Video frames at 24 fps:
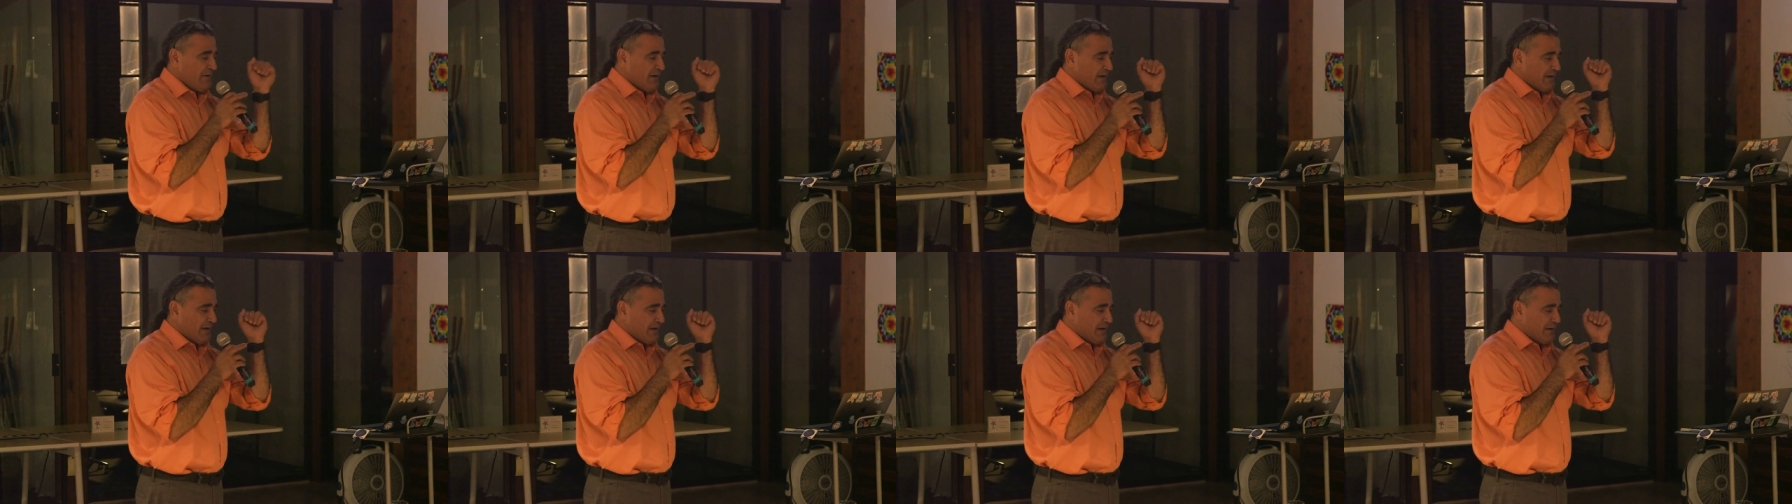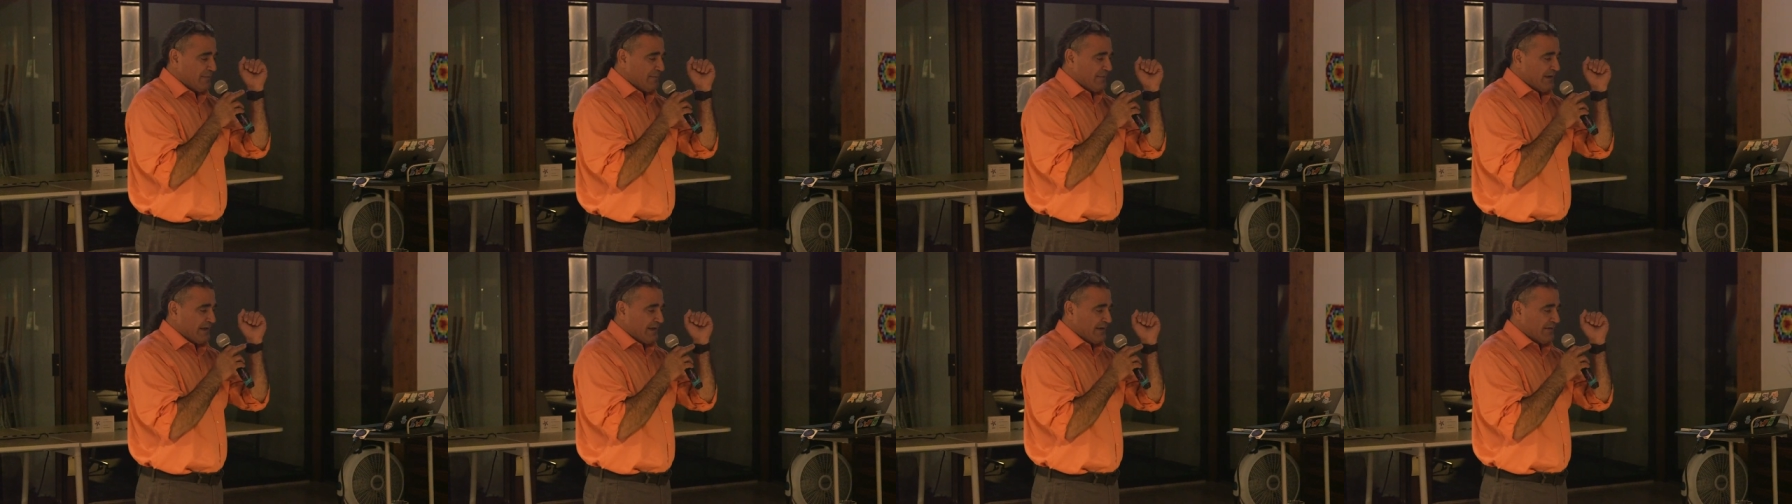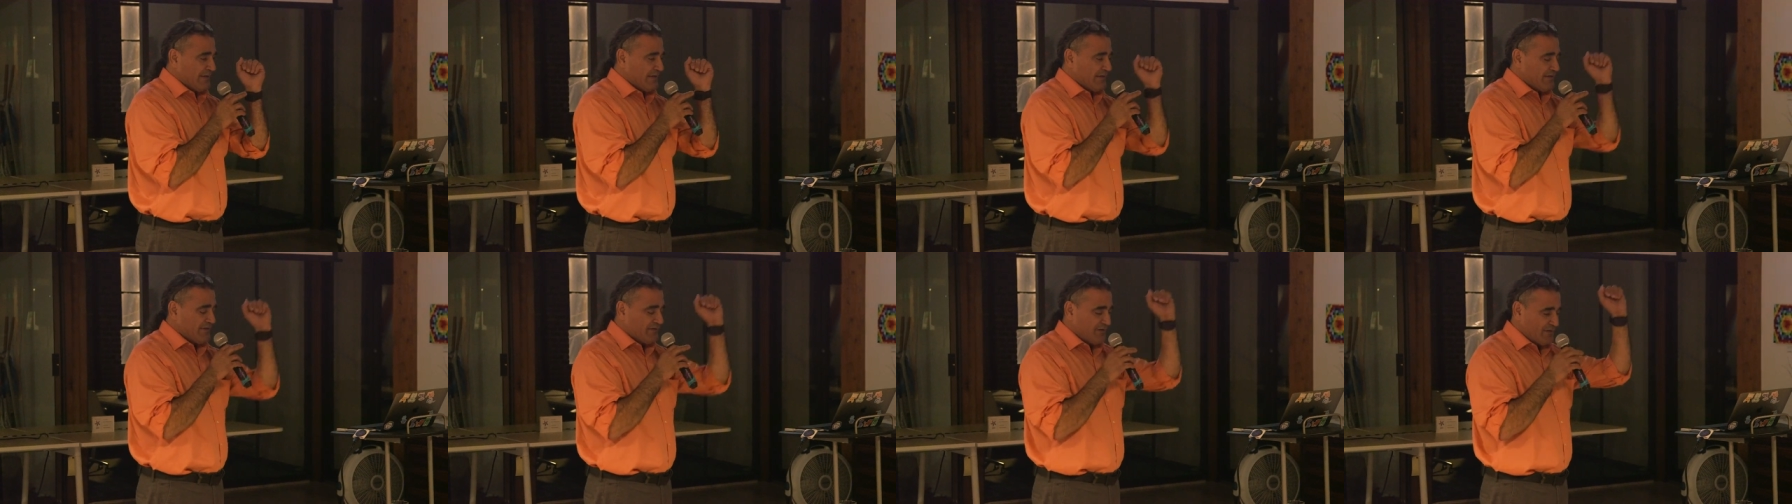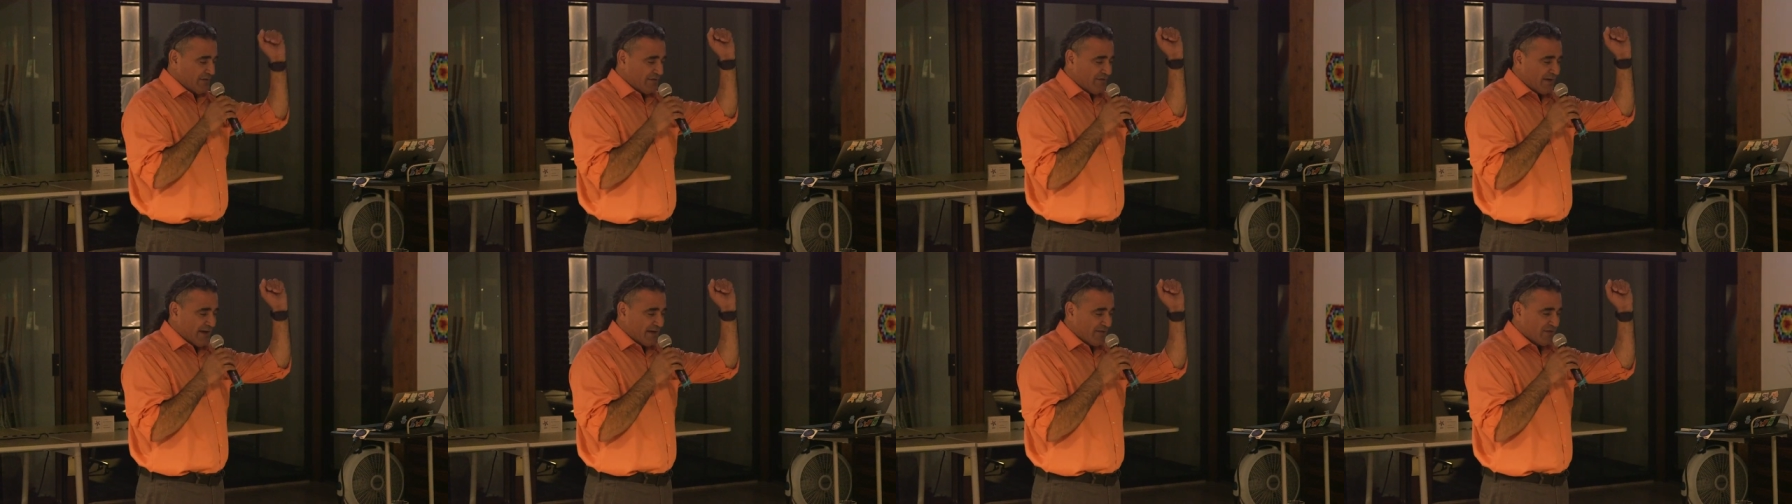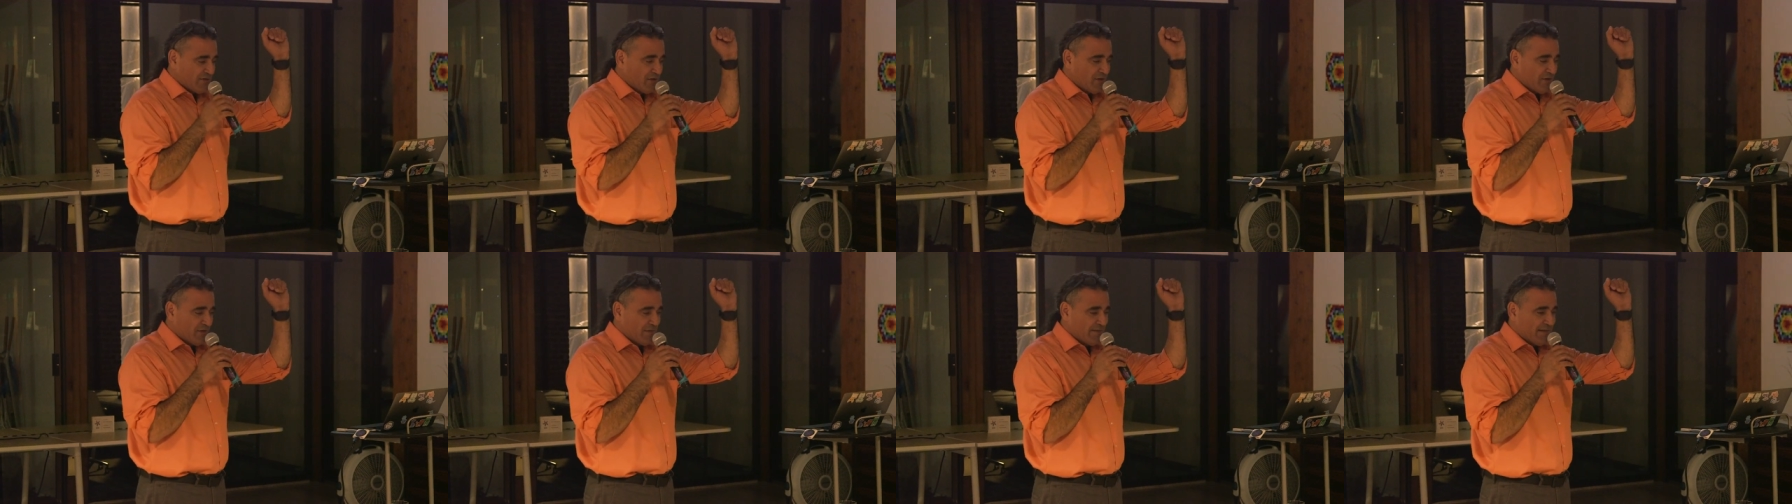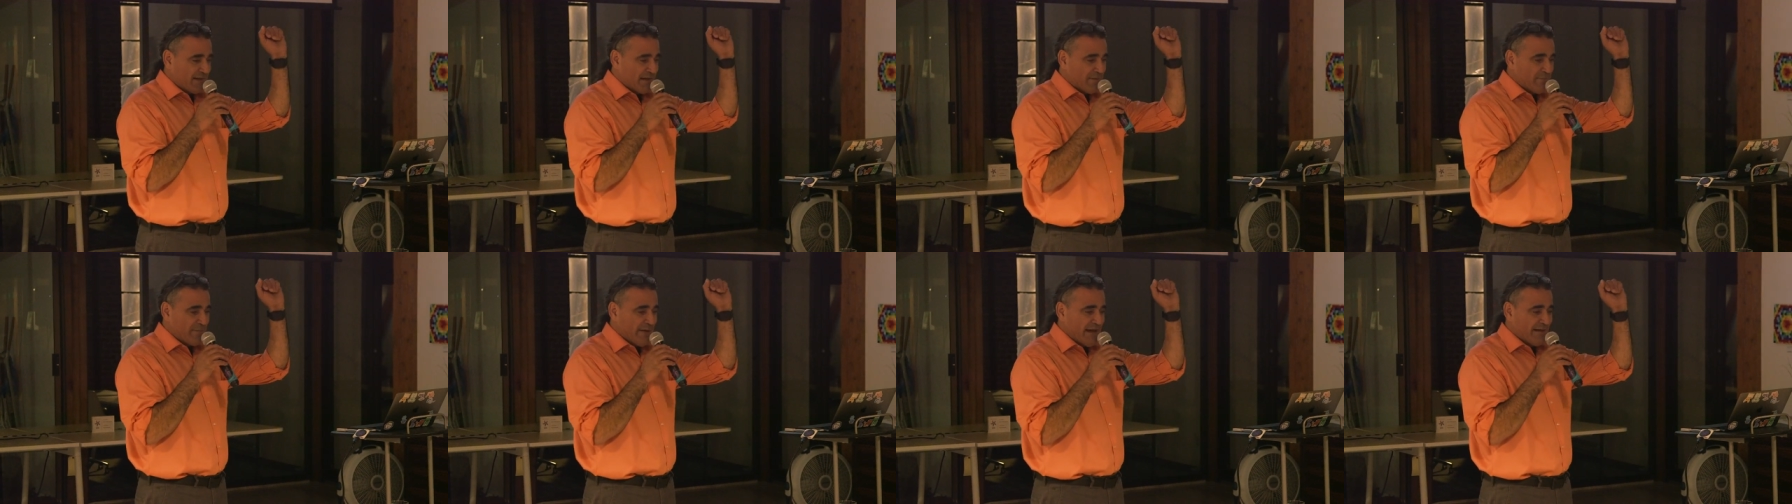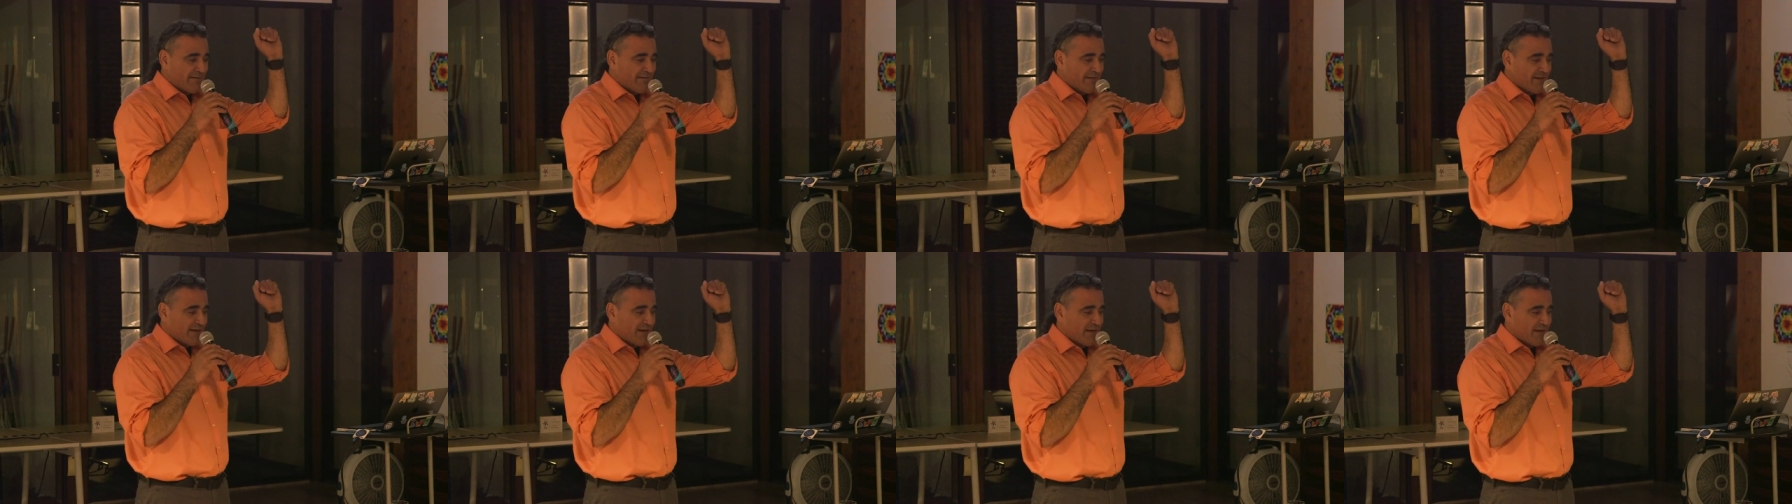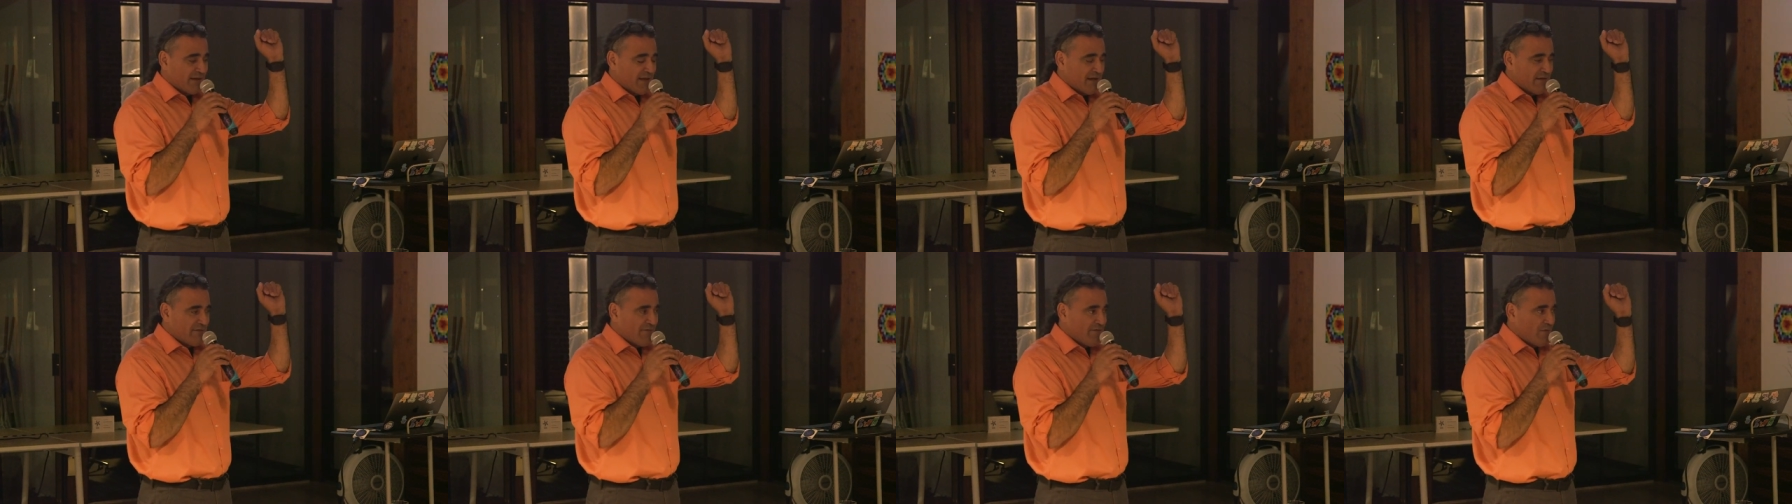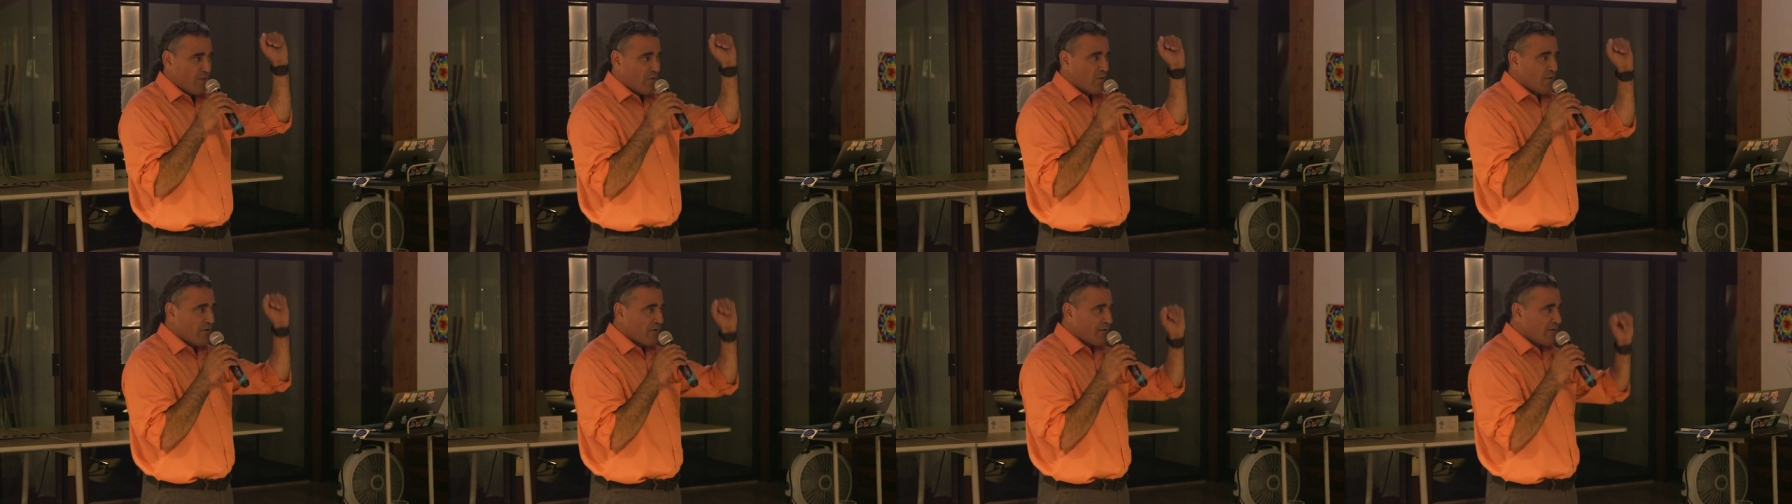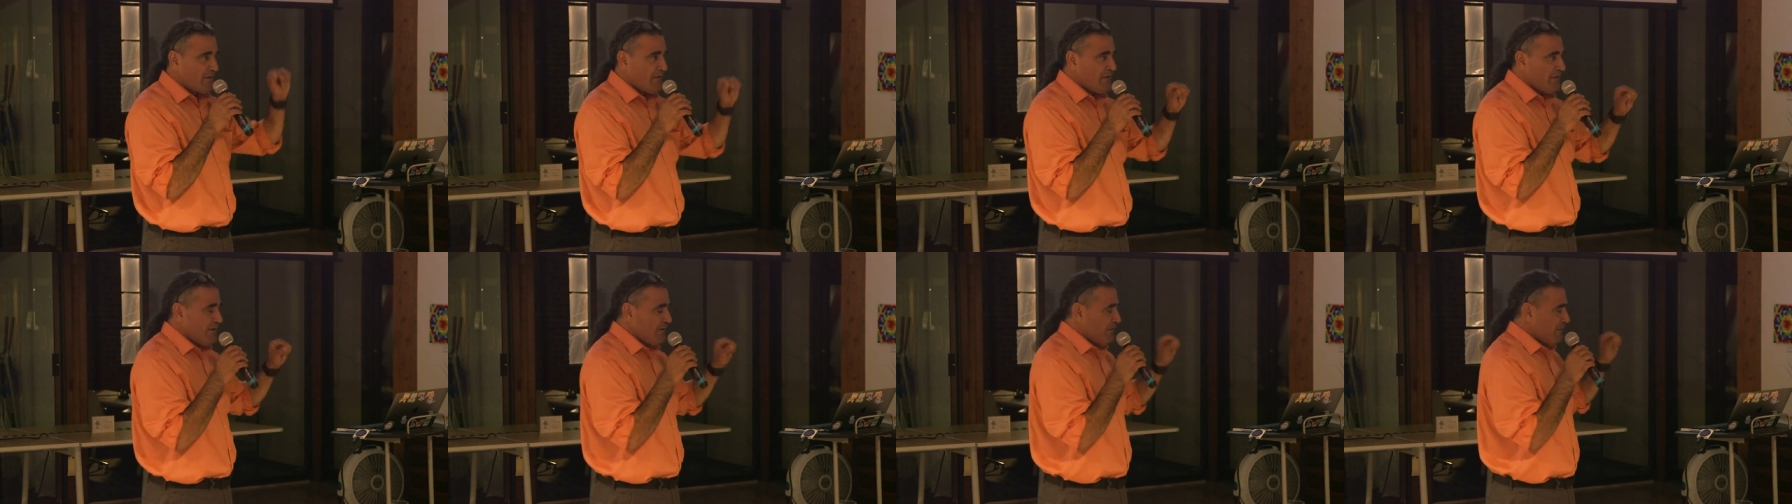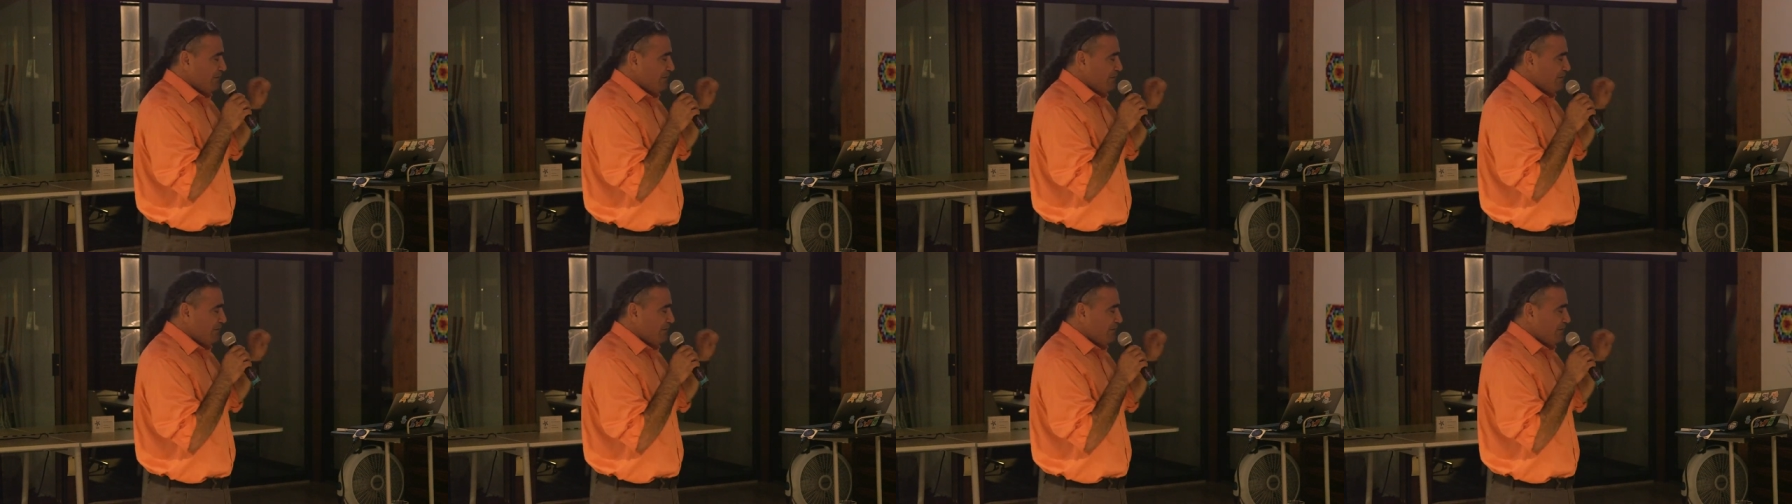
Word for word: um, this device called the Empatica E4,